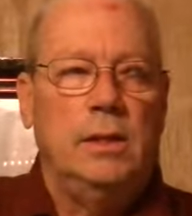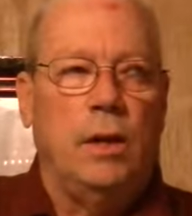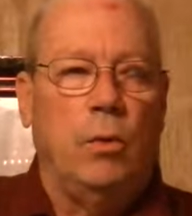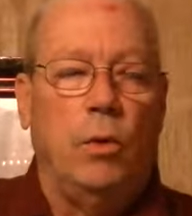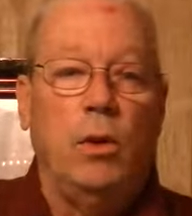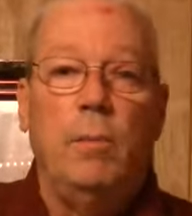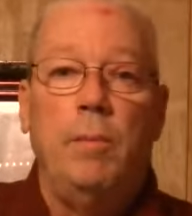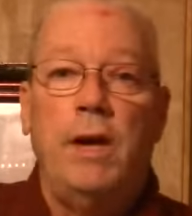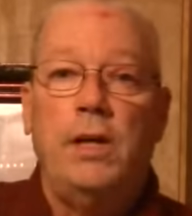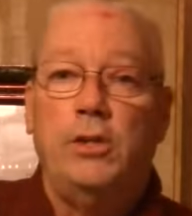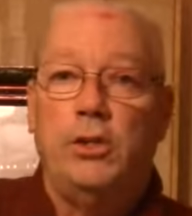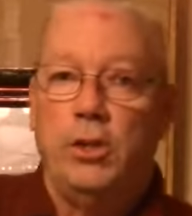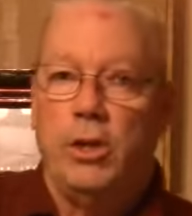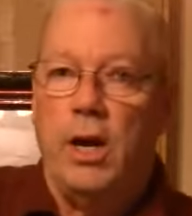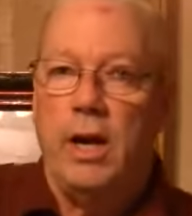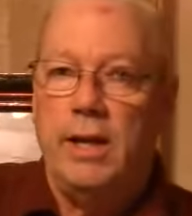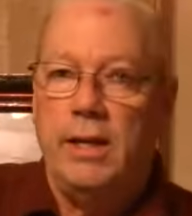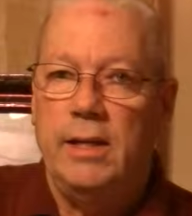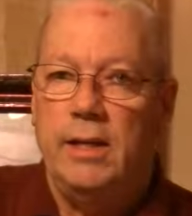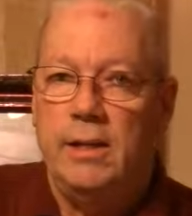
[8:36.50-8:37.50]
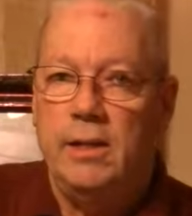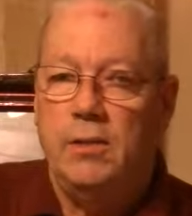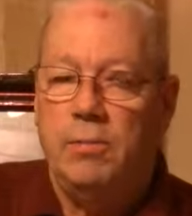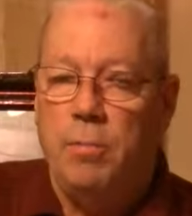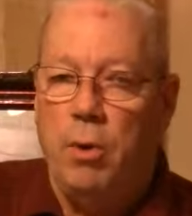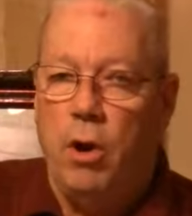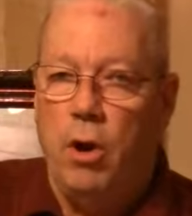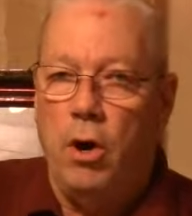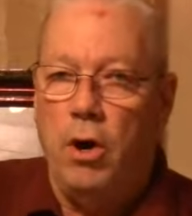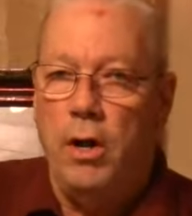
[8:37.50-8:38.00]
I want to make sure I get to this
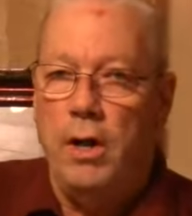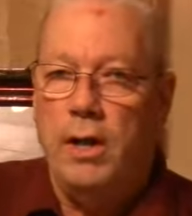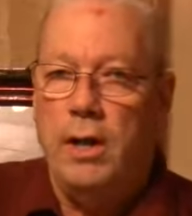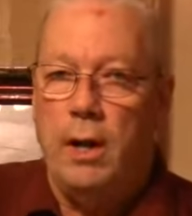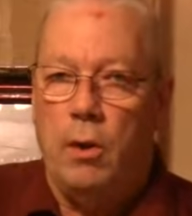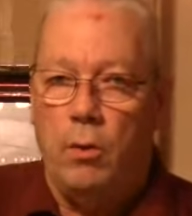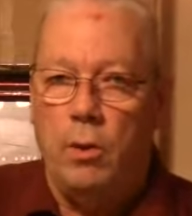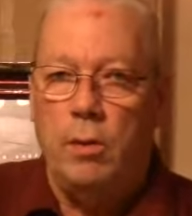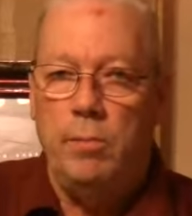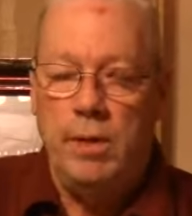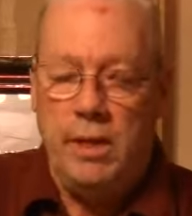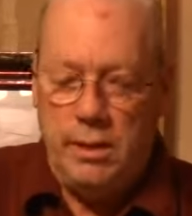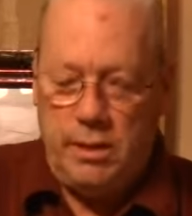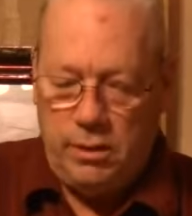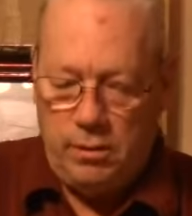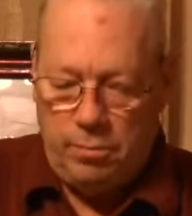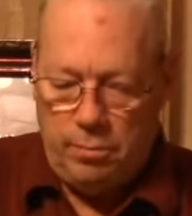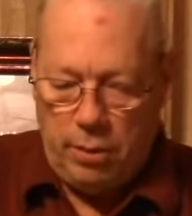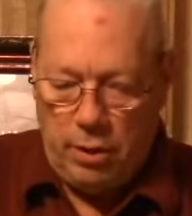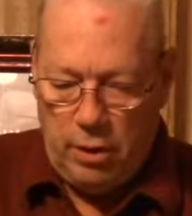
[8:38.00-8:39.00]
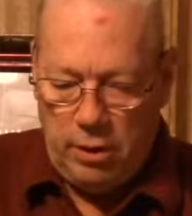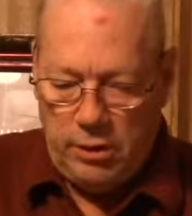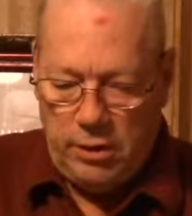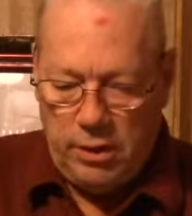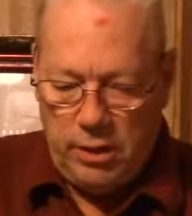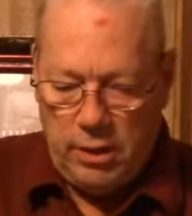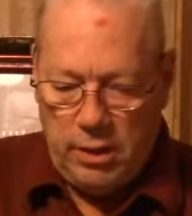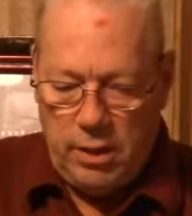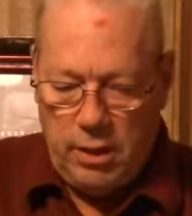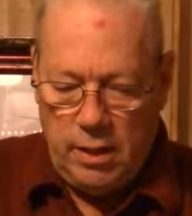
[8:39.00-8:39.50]
party and I want to meet this
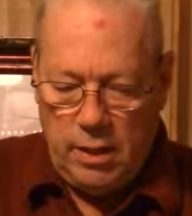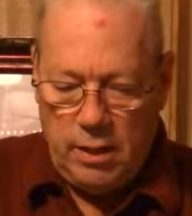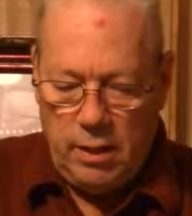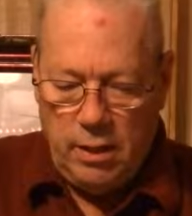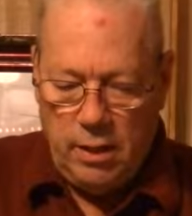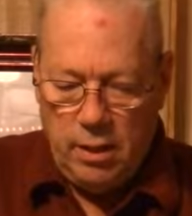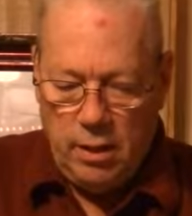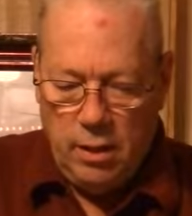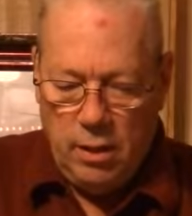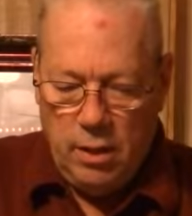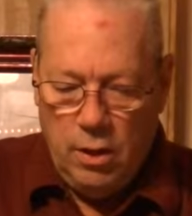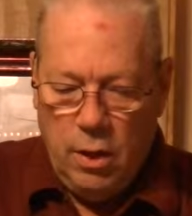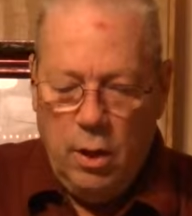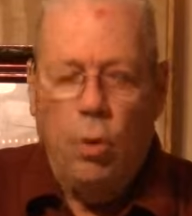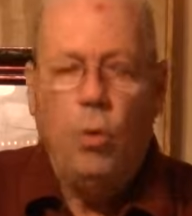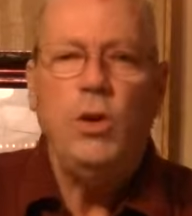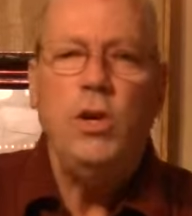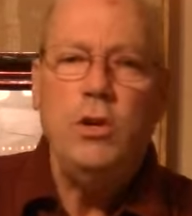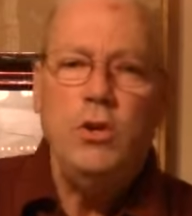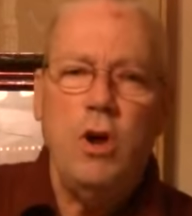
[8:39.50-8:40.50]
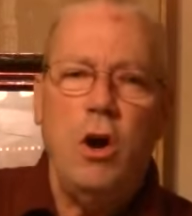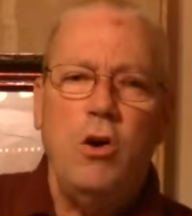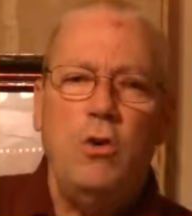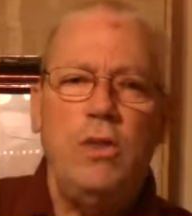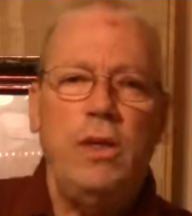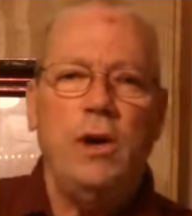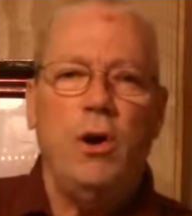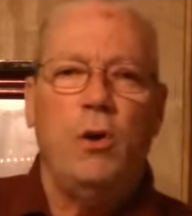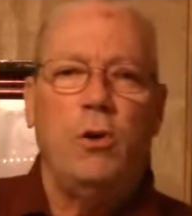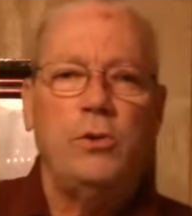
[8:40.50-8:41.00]
person and well you know
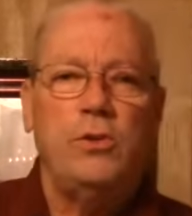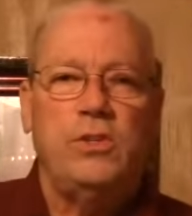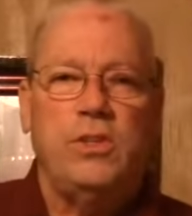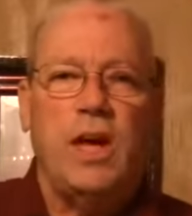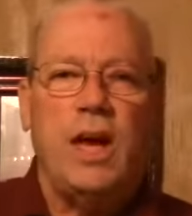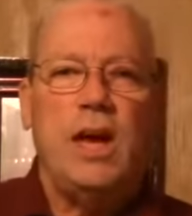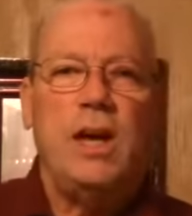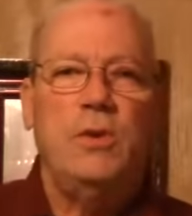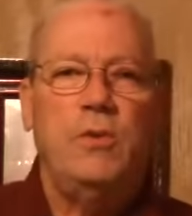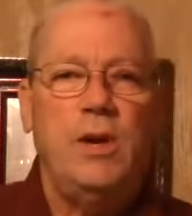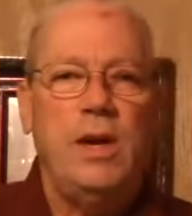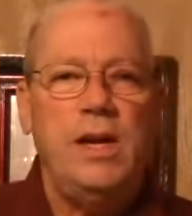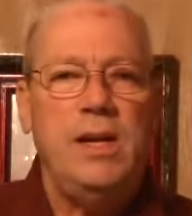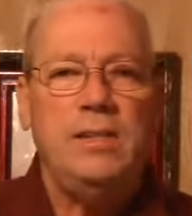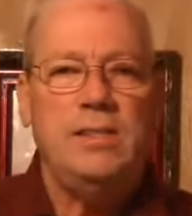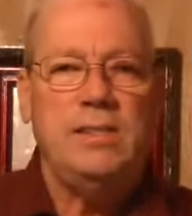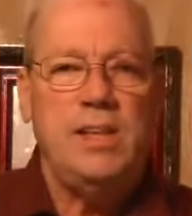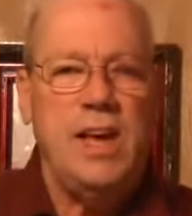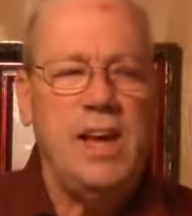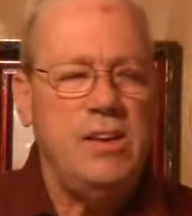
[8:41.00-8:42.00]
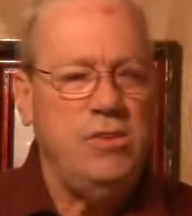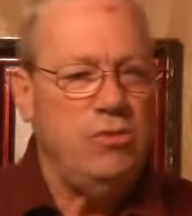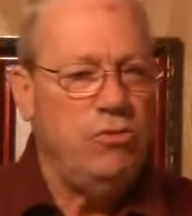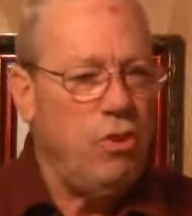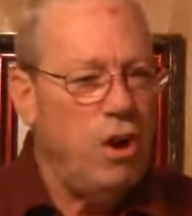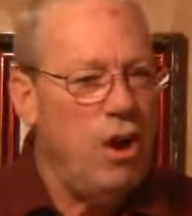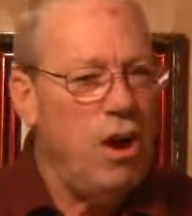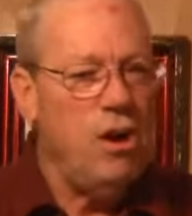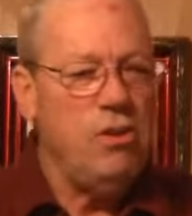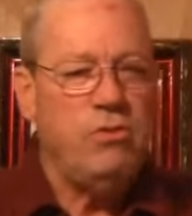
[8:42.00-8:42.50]
the old saying Rick sex
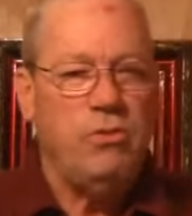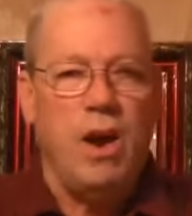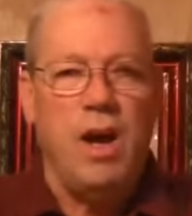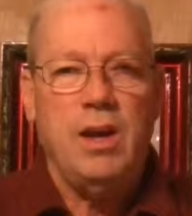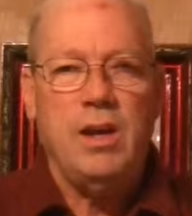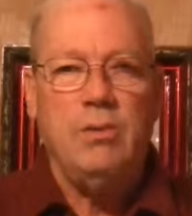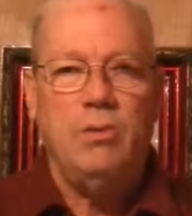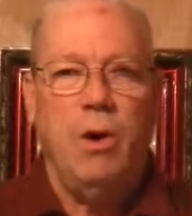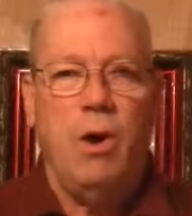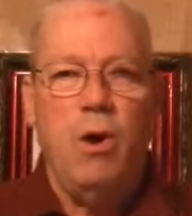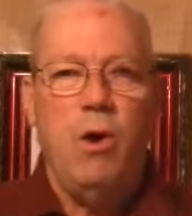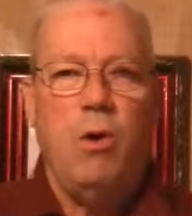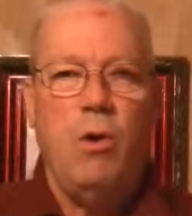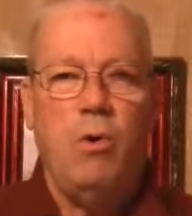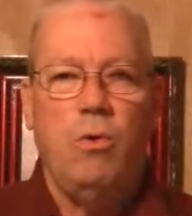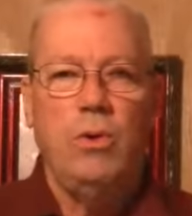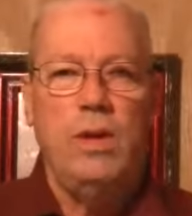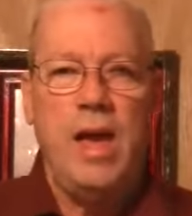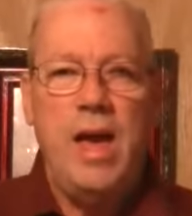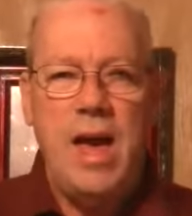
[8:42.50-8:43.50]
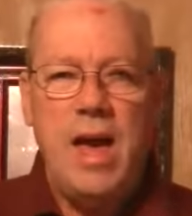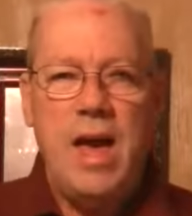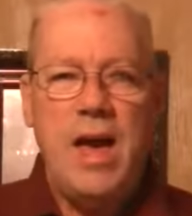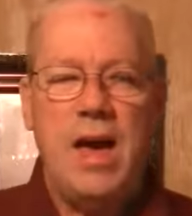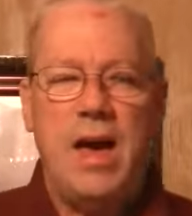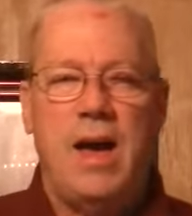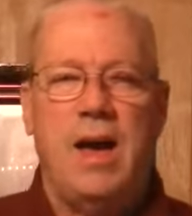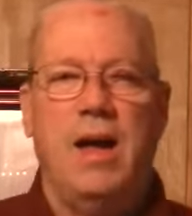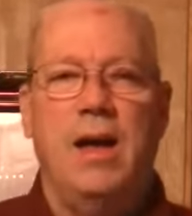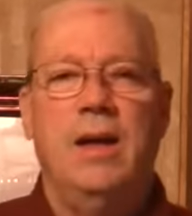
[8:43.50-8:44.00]
drugs rock and roll
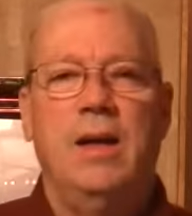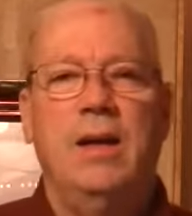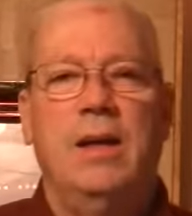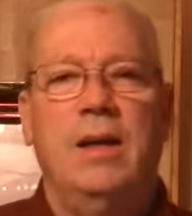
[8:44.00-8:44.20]
yeah